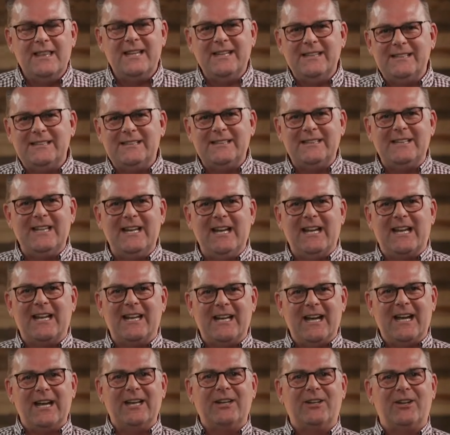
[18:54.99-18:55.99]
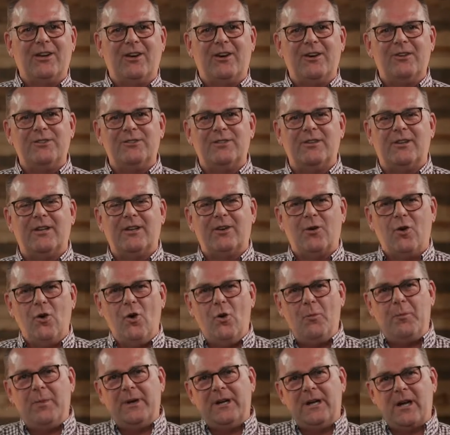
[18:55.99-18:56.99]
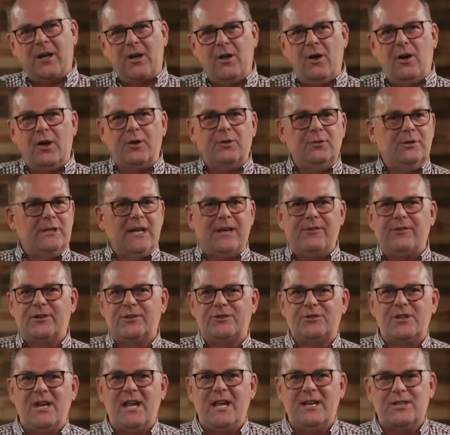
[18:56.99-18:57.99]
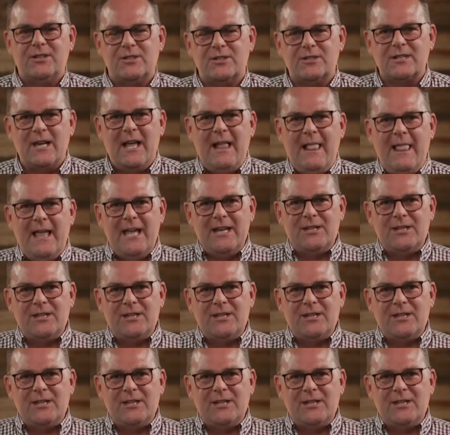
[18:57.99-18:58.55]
Then today, can I encourage you that hope in a God who never changes